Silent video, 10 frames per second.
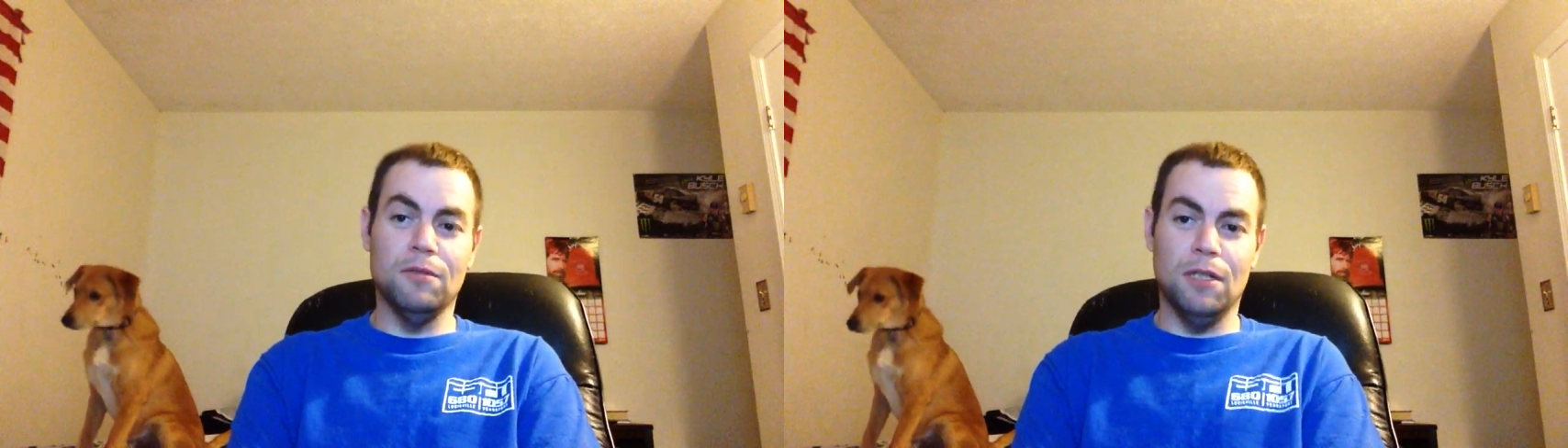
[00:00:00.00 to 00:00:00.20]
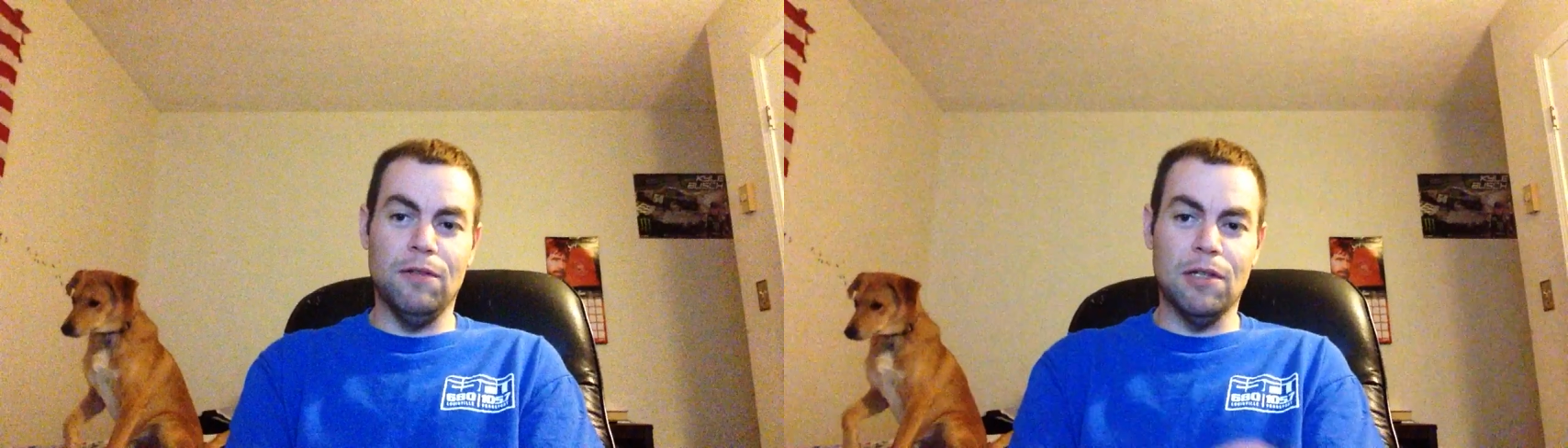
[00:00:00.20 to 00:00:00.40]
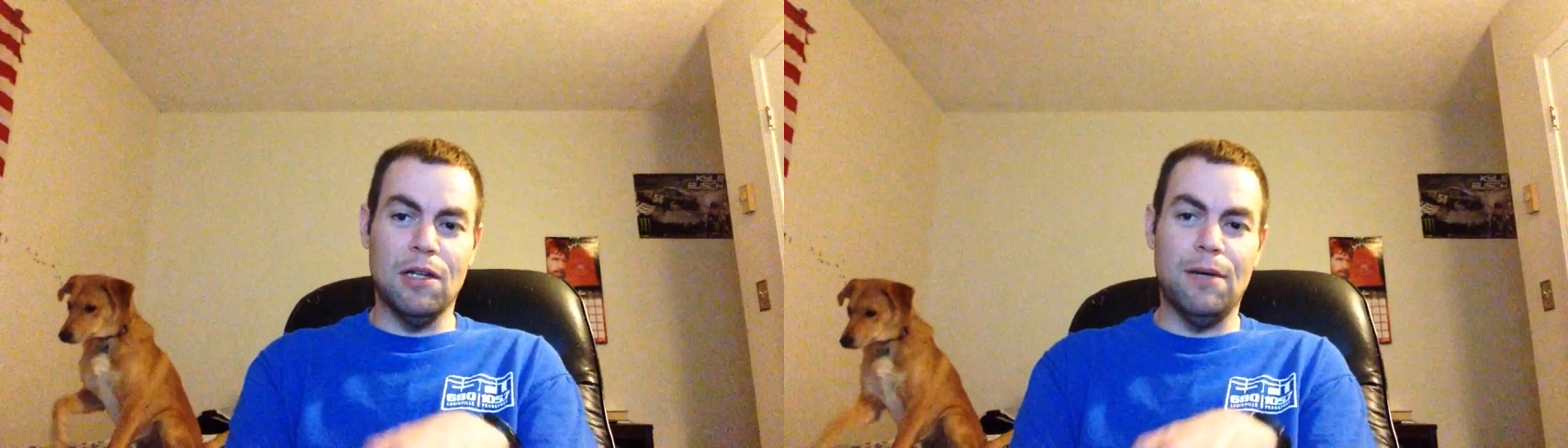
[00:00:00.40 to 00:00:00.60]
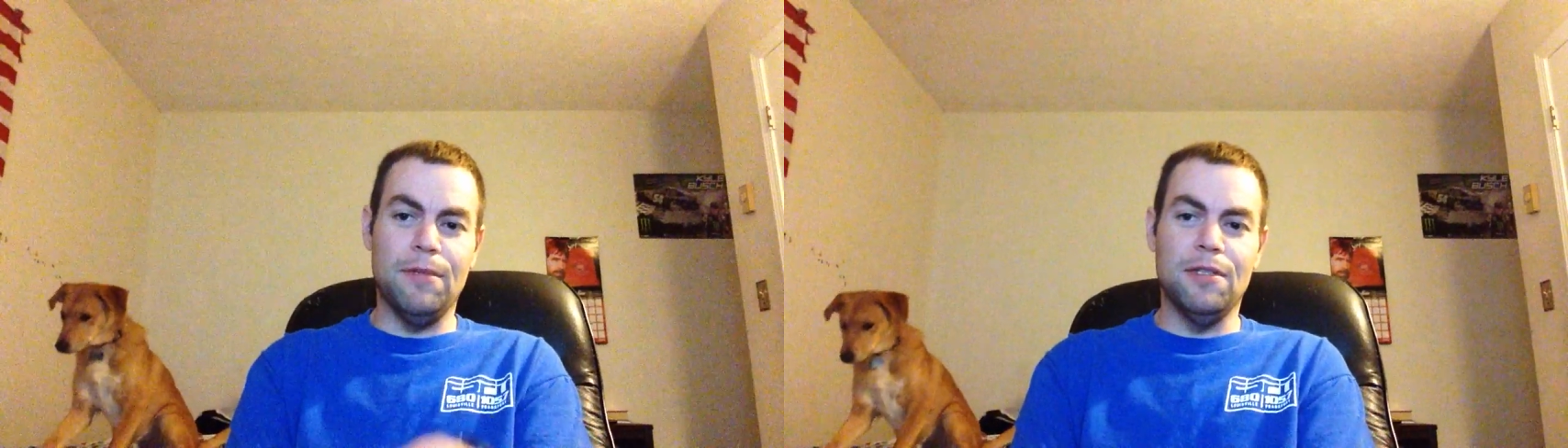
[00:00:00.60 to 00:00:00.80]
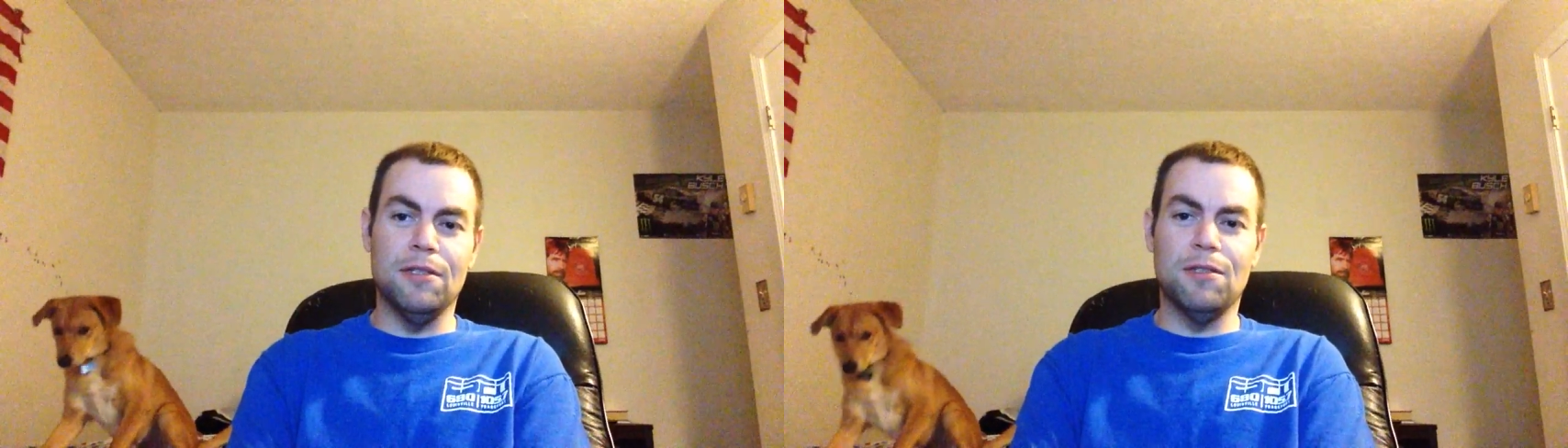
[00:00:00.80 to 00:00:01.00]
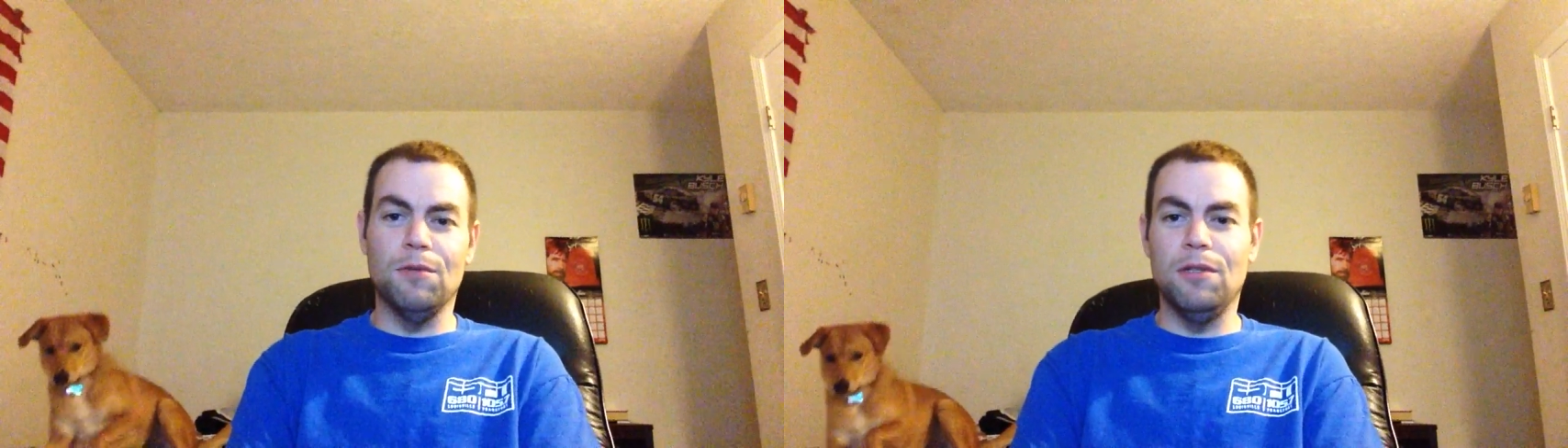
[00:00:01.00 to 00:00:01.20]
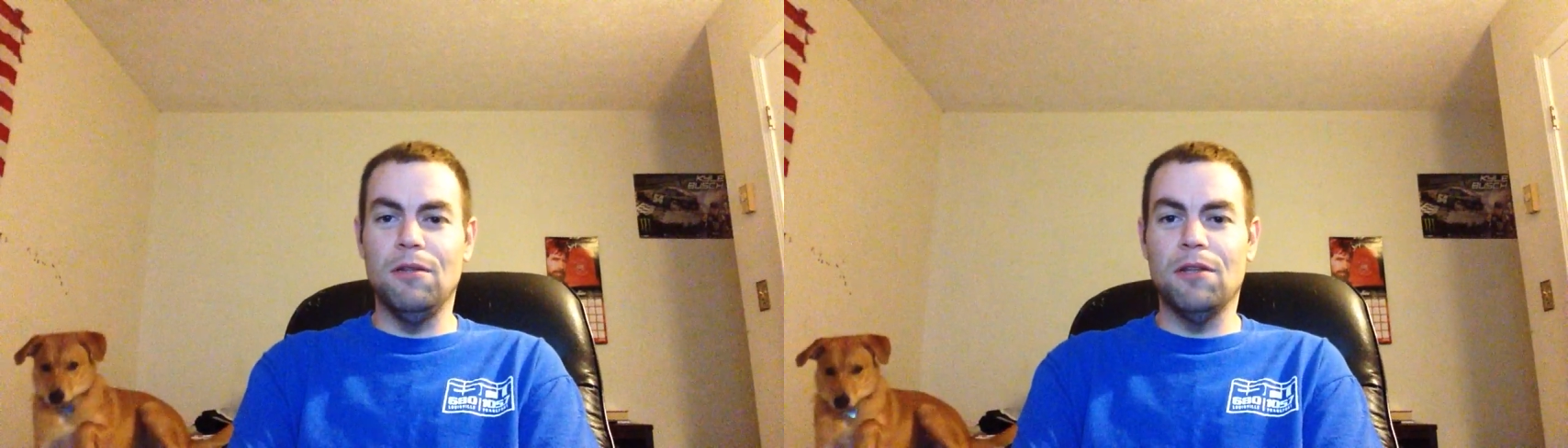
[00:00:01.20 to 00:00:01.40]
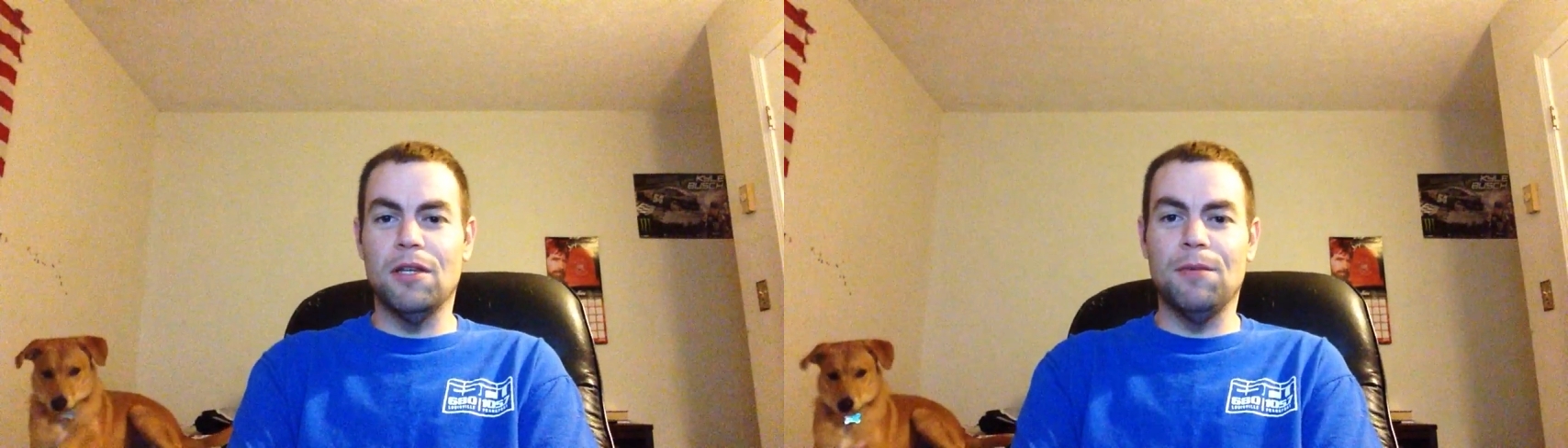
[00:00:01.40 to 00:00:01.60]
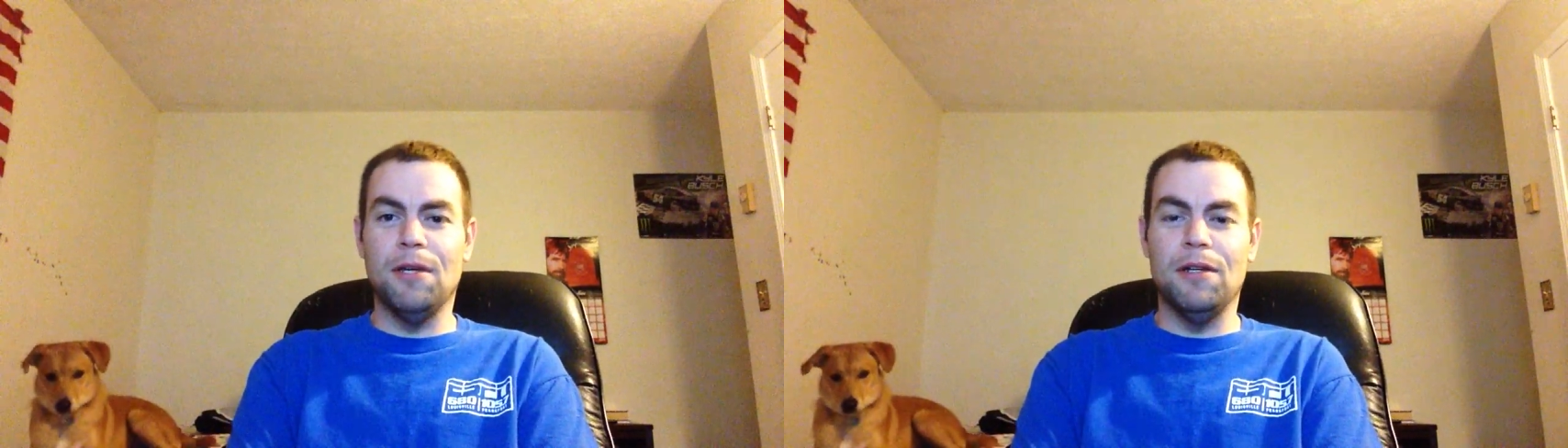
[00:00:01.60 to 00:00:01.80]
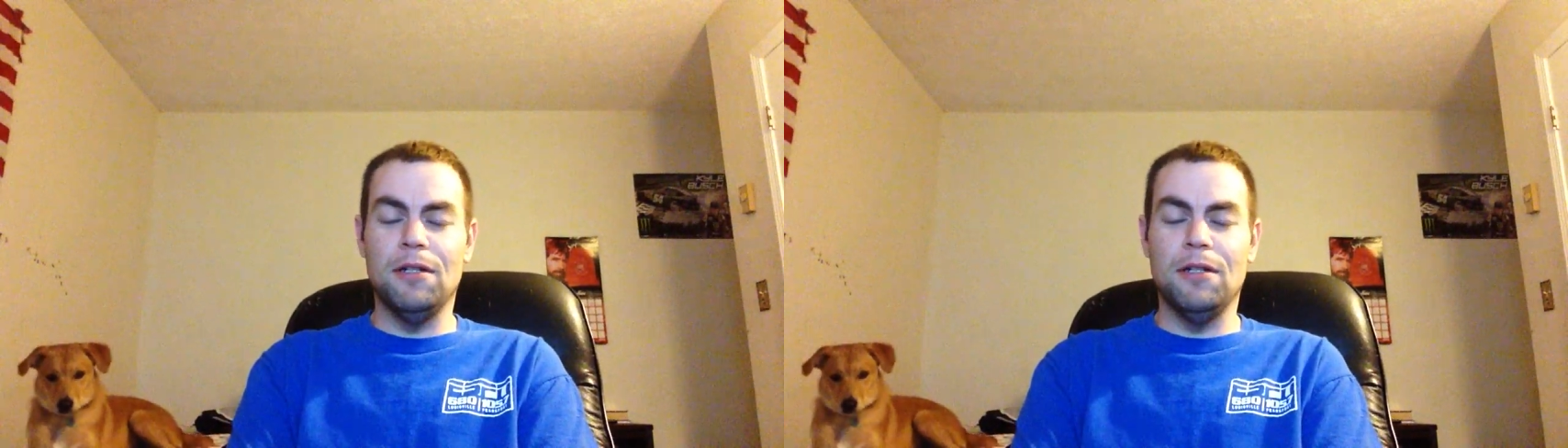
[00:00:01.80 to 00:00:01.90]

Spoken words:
leave in the comments what you think about